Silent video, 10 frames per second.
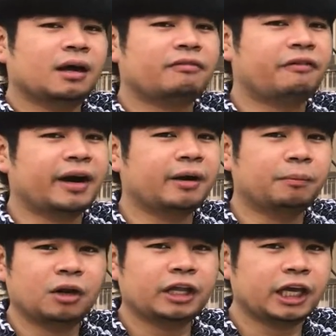a
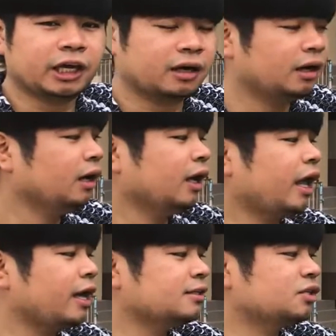variable here,
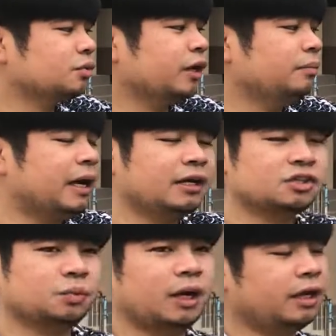x squared
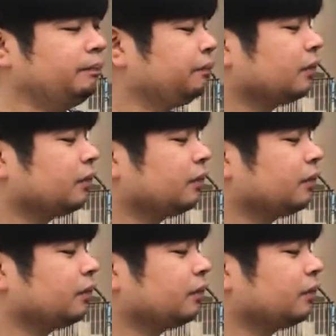minus 1.